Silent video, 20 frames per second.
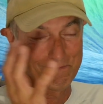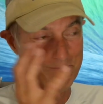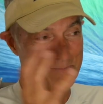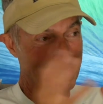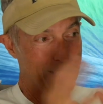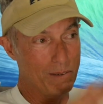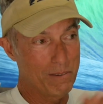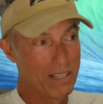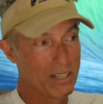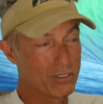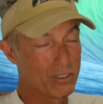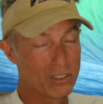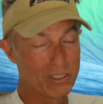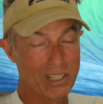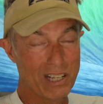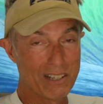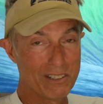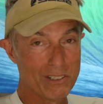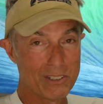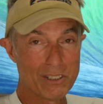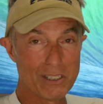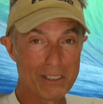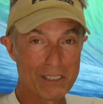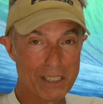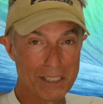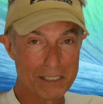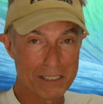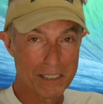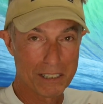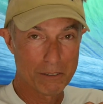maybe that's just how you see
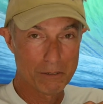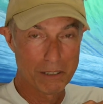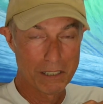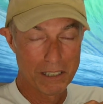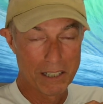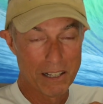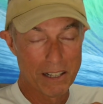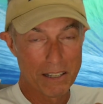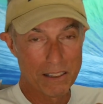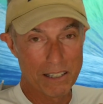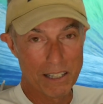things anyway.